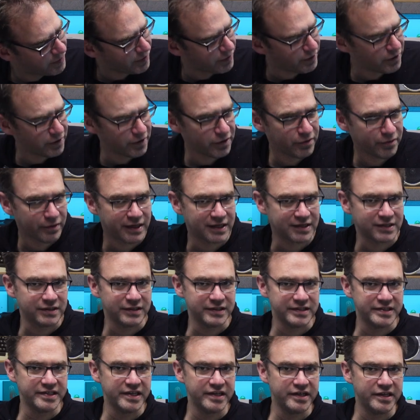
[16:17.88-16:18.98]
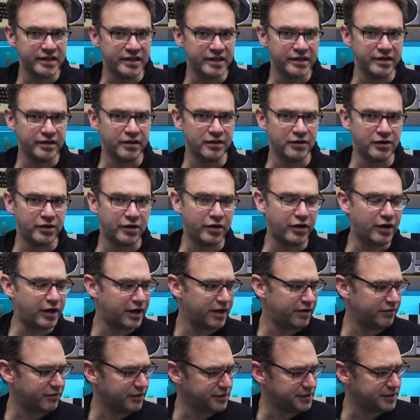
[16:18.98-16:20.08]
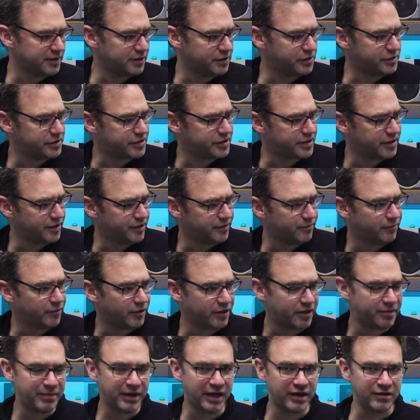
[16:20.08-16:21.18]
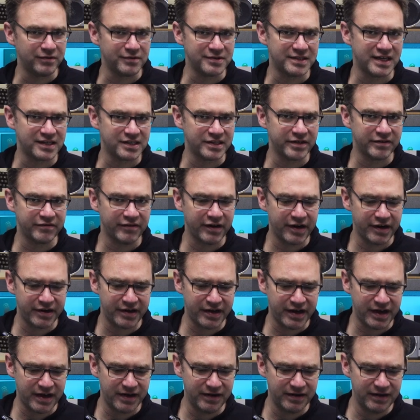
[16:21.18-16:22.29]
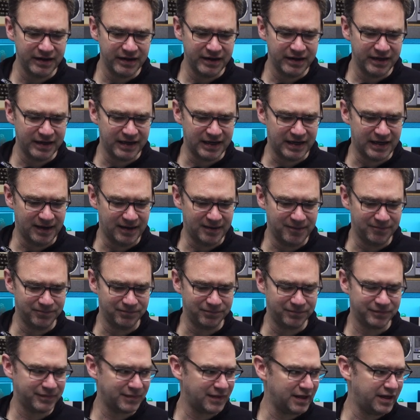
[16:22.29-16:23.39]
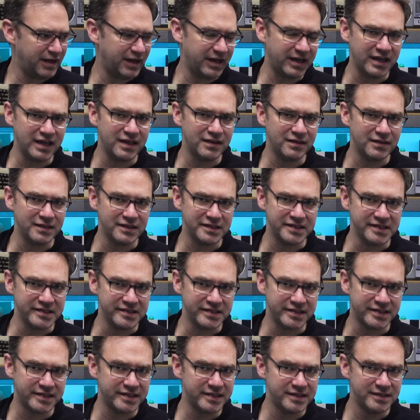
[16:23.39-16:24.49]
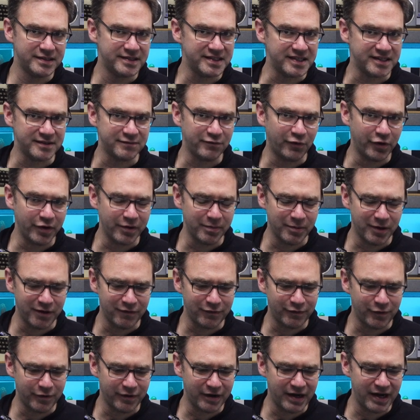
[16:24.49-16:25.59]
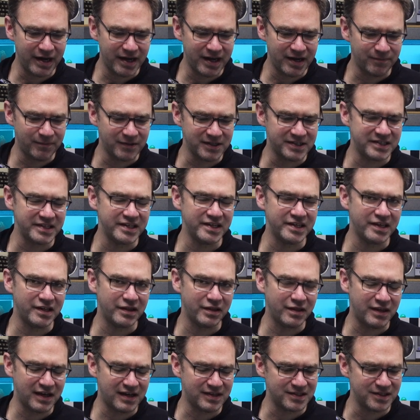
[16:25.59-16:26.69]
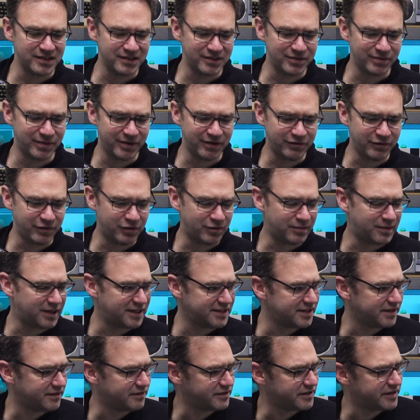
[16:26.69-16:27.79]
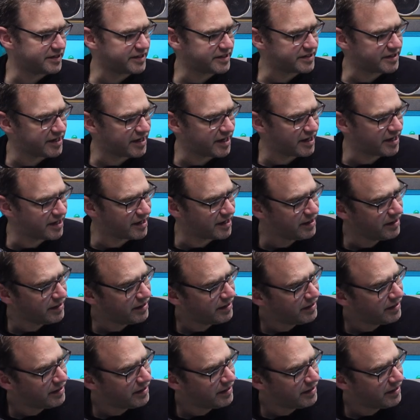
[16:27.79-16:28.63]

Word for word: though we're actually sending it a lot higher resolution than what the panel's actually rated at, um, again, this is 640 by 480 and we're sending it 1024 by 768.